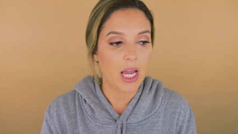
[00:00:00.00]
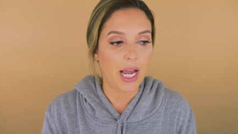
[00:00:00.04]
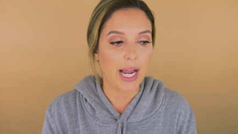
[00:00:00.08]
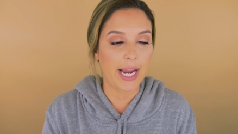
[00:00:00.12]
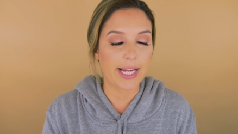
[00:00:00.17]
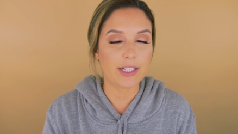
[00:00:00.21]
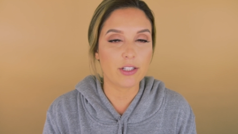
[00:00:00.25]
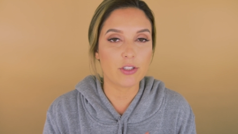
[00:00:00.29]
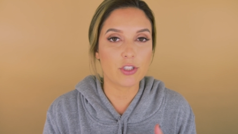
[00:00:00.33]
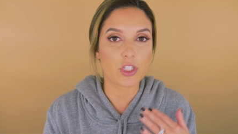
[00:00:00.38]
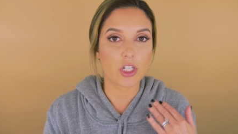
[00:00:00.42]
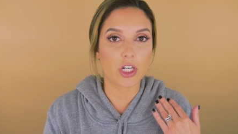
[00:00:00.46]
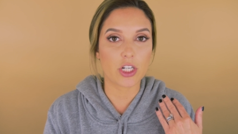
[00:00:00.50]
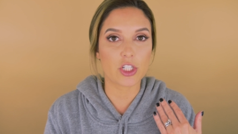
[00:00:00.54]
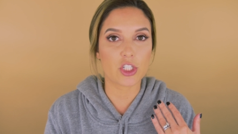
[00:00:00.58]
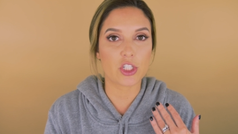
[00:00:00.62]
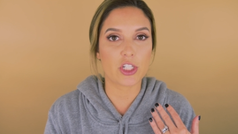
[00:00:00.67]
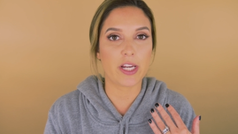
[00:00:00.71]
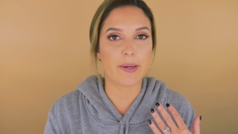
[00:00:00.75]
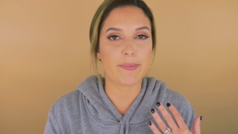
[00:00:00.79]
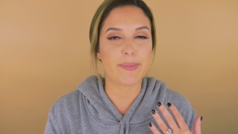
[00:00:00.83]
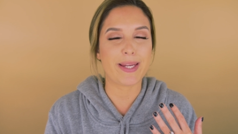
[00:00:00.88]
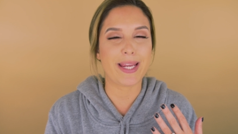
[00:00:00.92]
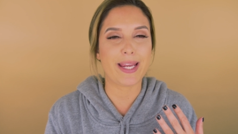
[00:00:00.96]
I know Tarte
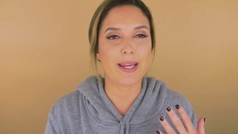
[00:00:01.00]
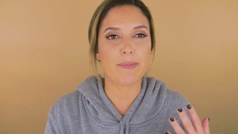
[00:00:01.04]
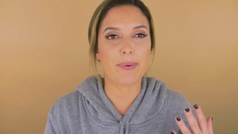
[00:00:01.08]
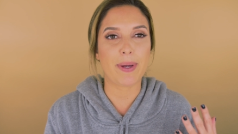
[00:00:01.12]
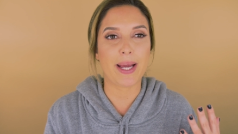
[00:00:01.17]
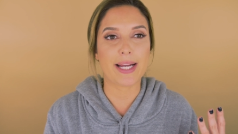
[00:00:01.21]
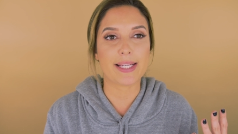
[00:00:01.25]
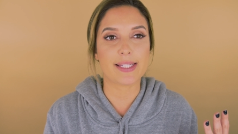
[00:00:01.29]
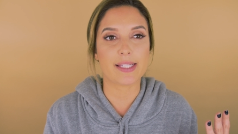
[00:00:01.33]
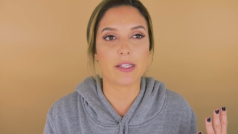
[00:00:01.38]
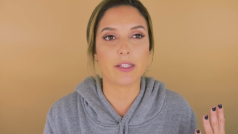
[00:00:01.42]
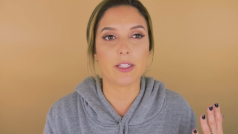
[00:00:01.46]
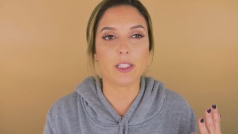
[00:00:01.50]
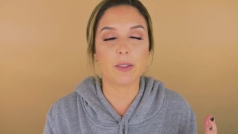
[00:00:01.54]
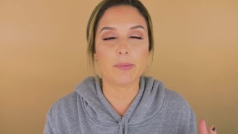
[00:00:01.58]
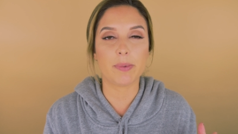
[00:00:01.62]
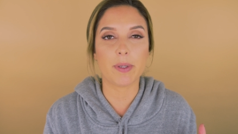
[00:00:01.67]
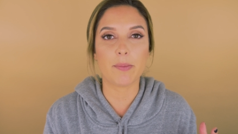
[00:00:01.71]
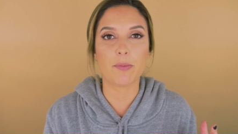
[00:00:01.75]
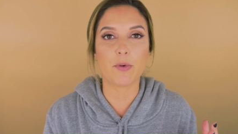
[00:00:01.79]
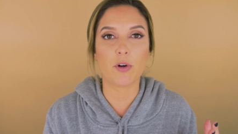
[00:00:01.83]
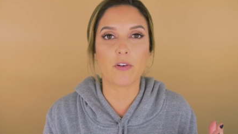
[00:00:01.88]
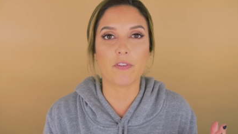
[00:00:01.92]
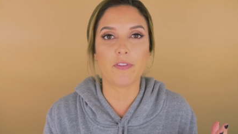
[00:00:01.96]
Shape Tape has a little
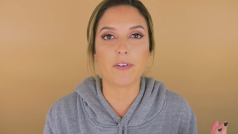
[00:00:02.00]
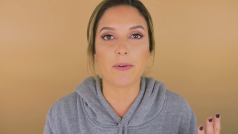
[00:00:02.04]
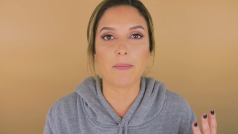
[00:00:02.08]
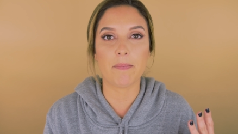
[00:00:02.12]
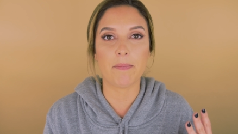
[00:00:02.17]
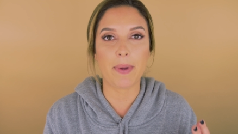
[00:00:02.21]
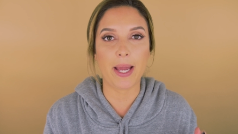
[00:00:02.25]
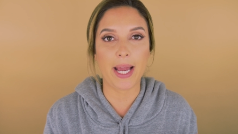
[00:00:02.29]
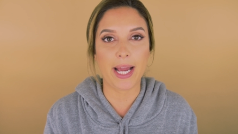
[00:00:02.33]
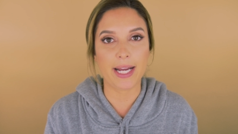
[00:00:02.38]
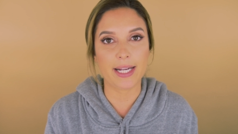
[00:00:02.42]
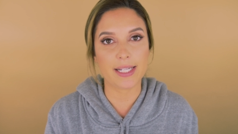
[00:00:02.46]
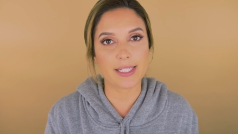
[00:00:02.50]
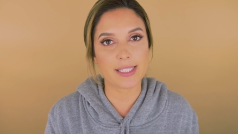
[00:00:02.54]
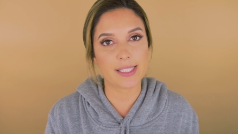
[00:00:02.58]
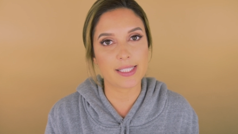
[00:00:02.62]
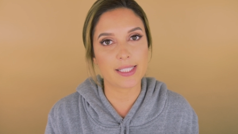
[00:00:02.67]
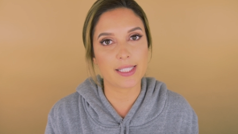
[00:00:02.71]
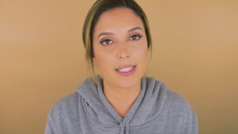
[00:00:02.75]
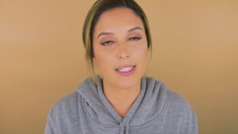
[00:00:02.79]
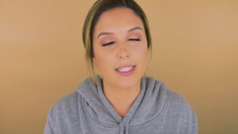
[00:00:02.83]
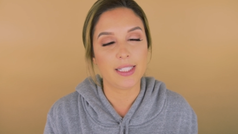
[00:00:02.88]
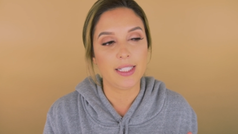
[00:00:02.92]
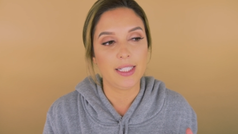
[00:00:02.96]
bit more of a
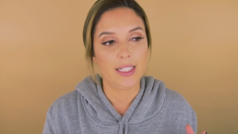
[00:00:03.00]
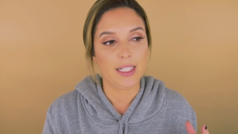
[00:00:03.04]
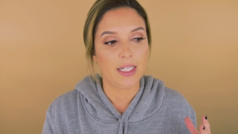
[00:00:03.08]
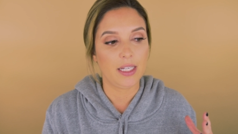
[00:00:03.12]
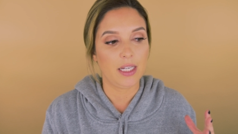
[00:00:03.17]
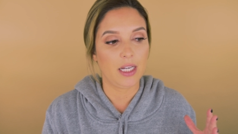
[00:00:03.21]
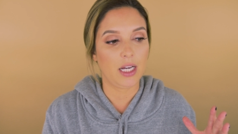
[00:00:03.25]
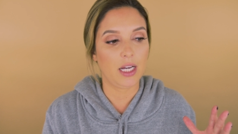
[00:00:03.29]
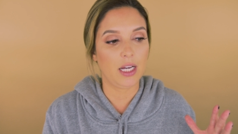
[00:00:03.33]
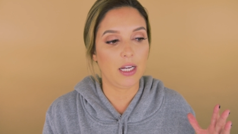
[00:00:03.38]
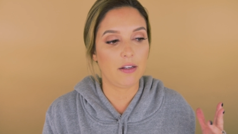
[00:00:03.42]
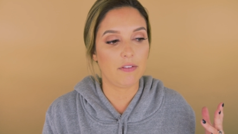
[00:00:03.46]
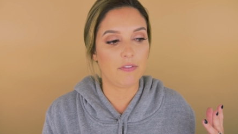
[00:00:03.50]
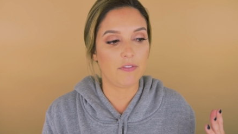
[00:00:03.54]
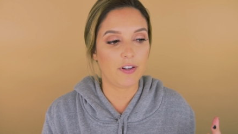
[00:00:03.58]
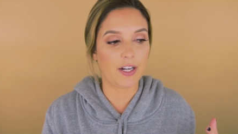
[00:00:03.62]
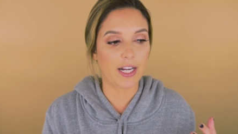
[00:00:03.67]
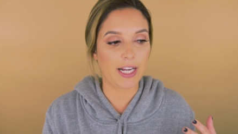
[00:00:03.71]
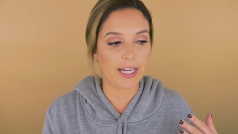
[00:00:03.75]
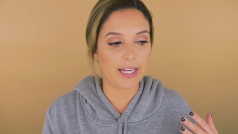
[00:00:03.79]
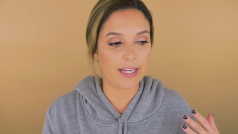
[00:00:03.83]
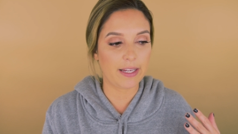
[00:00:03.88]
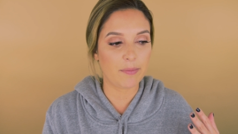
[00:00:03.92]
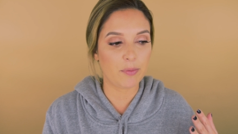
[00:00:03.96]
matte uh,
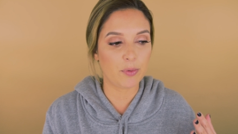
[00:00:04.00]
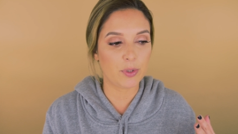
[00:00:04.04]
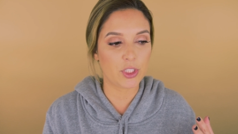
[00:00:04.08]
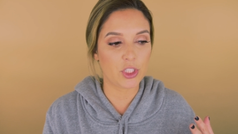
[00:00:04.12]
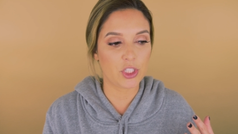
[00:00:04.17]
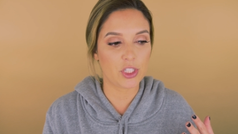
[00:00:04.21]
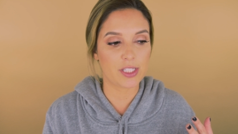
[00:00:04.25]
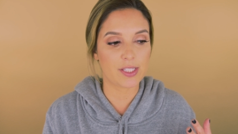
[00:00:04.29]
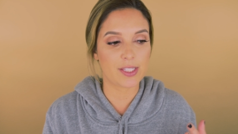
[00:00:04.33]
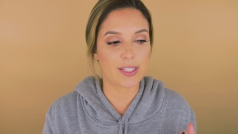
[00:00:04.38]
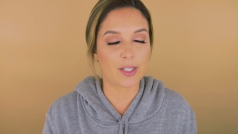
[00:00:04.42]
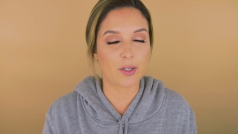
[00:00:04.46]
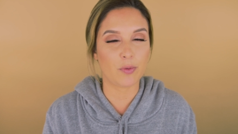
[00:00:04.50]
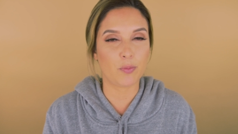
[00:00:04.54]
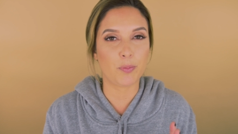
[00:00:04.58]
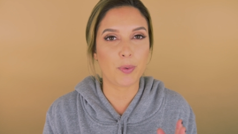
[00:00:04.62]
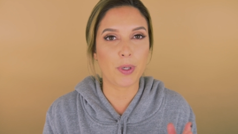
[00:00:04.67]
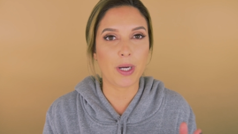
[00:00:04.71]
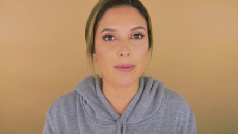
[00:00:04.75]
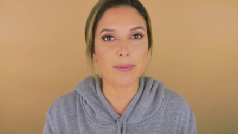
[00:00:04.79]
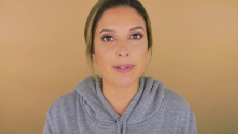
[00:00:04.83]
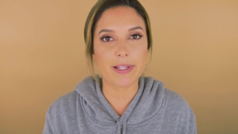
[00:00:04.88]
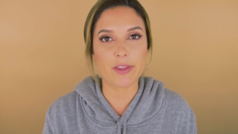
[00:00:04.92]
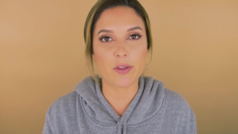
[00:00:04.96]
vibe, which is the
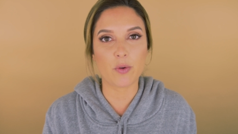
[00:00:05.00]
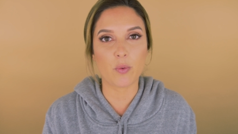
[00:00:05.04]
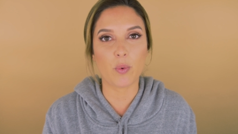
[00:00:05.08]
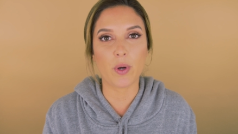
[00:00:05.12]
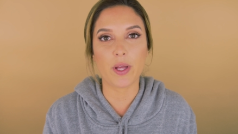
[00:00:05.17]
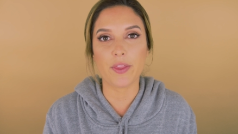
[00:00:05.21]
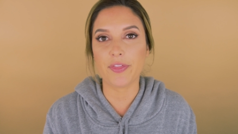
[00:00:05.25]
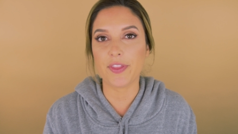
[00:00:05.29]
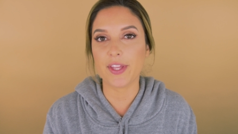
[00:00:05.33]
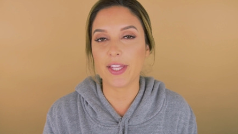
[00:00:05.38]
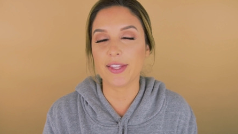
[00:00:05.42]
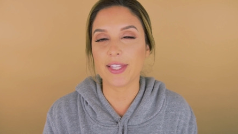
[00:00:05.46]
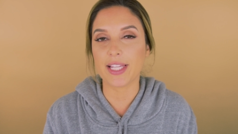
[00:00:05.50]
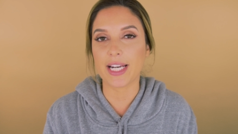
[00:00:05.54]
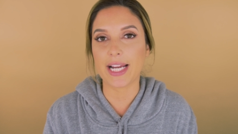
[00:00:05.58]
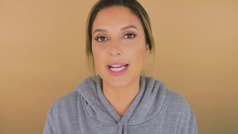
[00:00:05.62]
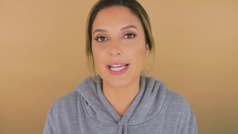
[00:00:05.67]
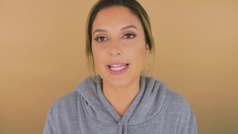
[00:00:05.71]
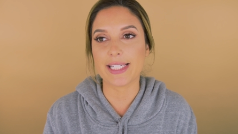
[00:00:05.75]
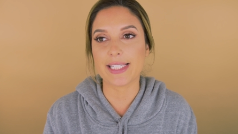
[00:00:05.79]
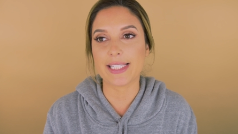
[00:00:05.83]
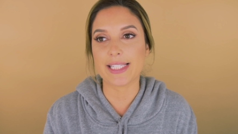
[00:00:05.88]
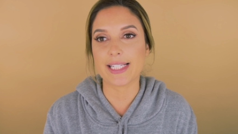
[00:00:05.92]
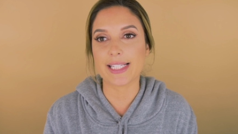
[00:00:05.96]
probably the one thing that
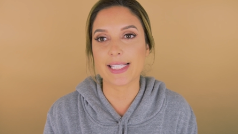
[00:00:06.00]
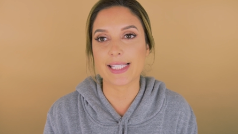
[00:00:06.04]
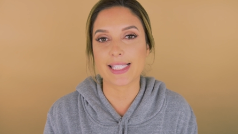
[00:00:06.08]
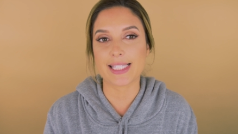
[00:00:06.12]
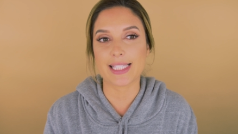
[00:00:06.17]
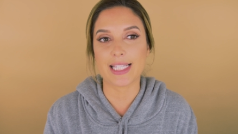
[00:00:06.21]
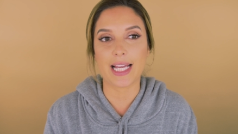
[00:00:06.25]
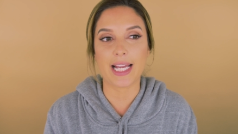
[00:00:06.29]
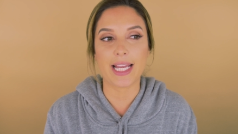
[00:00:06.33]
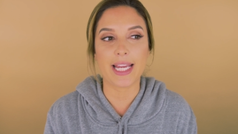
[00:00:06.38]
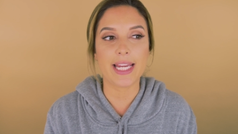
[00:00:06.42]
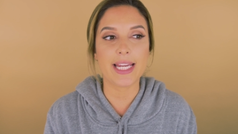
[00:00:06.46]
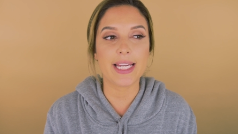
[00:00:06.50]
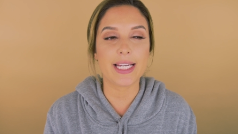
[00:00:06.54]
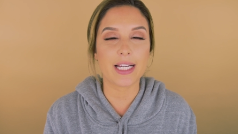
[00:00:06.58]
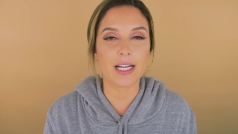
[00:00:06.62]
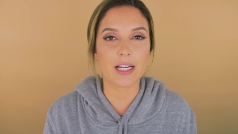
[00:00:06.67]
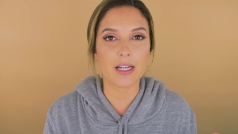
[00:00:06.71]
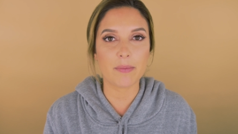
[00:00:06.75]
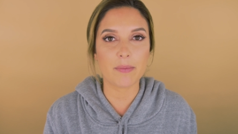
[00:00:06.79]
I dislike